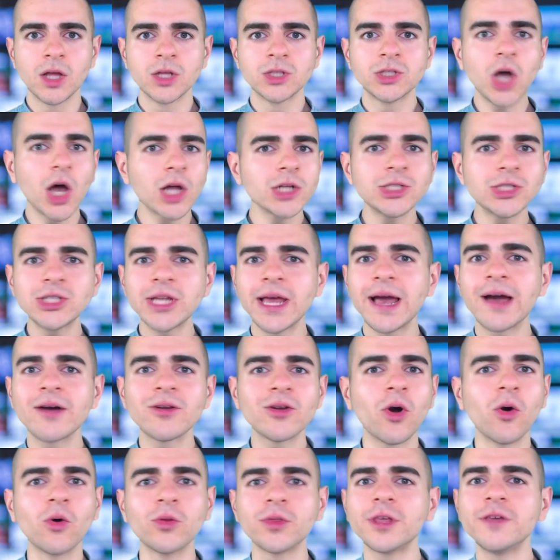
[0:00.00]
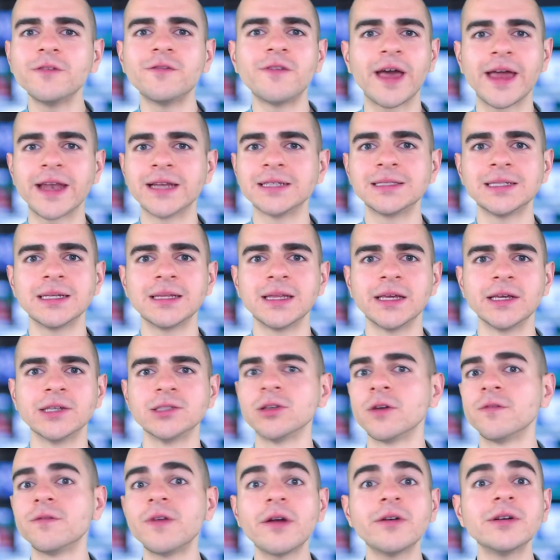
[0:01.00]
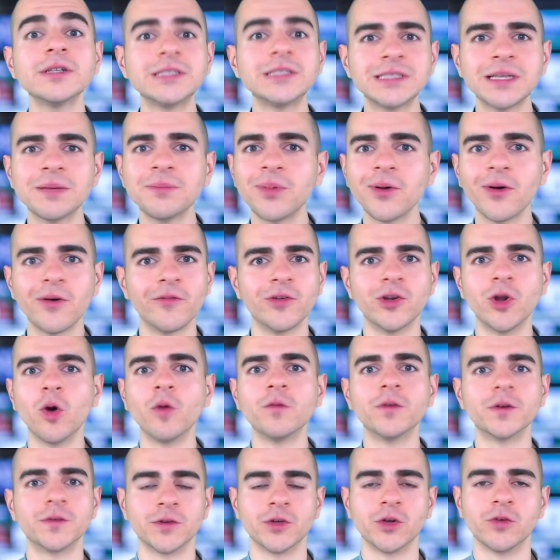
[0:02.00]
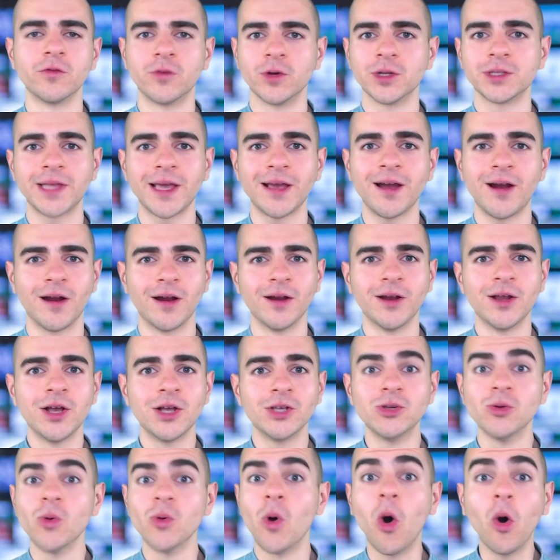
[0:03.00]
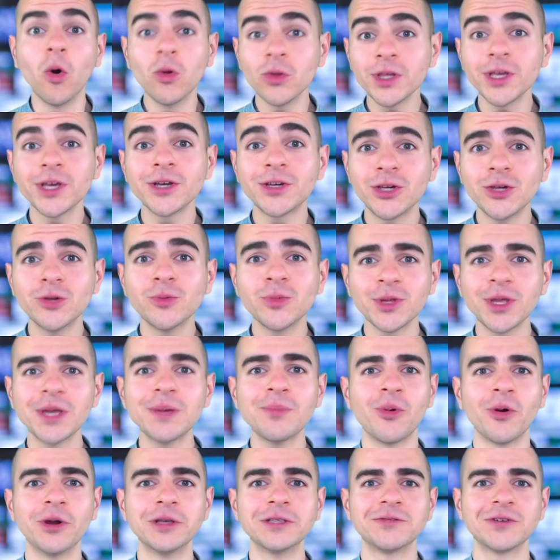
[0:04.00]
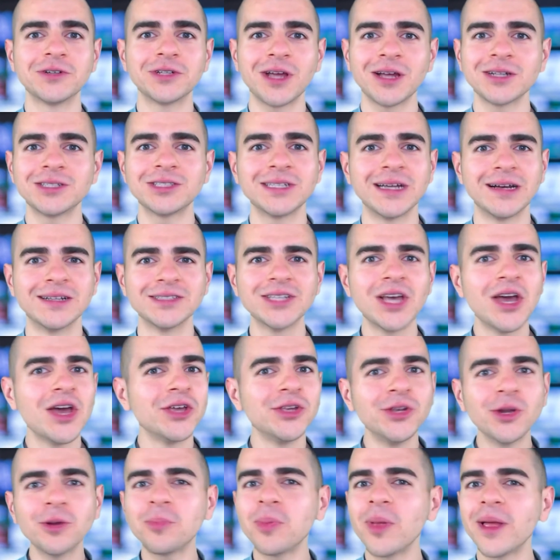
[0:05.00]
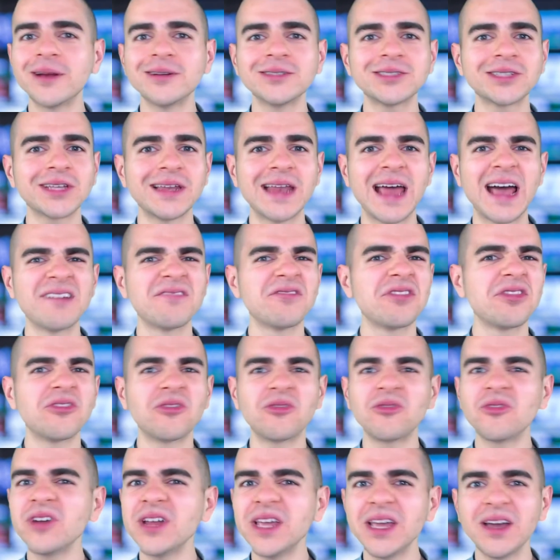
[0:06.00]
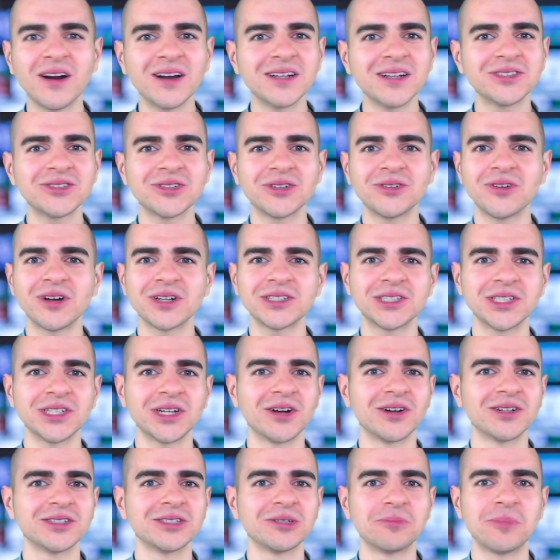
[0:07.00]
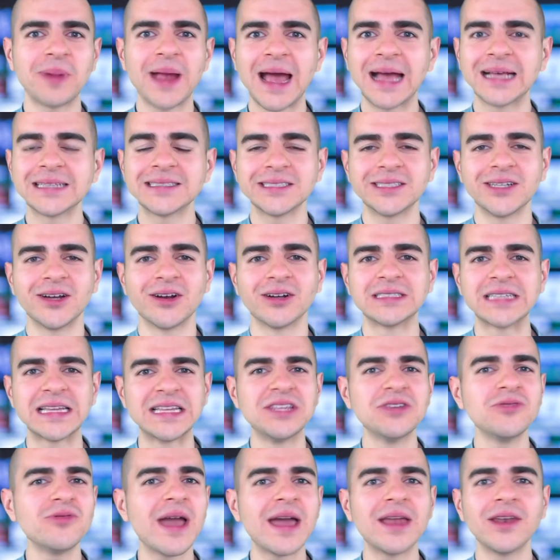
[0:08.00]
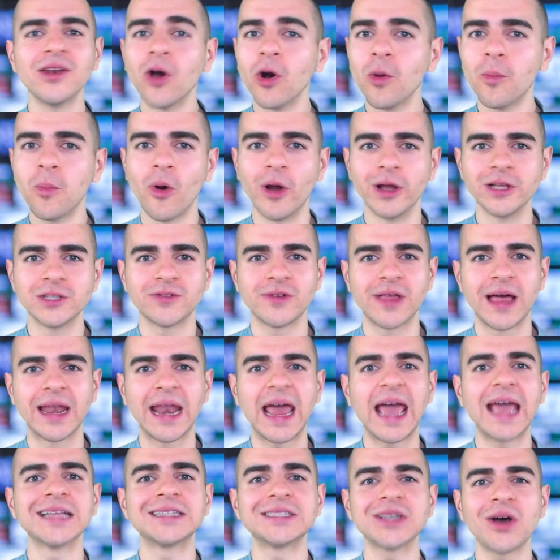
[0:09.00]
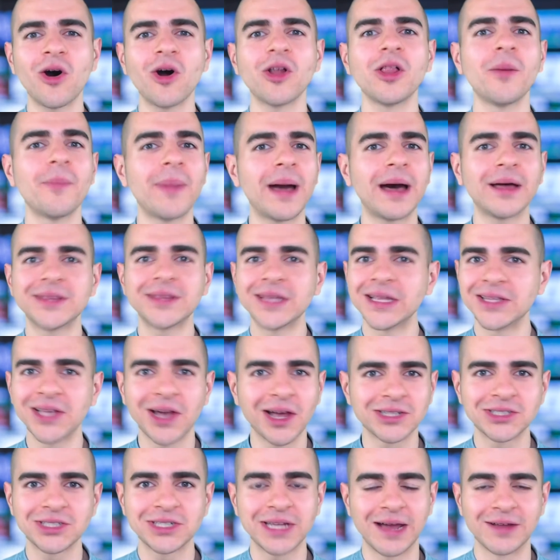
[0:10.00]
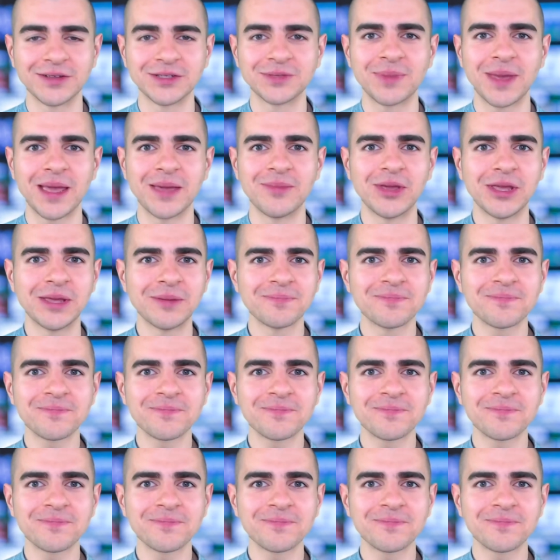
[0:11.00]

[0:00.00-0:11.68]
Touchdown-only fantasy leagues are very simple of an overview of what they are. You only accumulate points for touchdowns. Your players can have 300 rushing yards or passing yards and you get no points for that. It's all about the touchdowns, baby.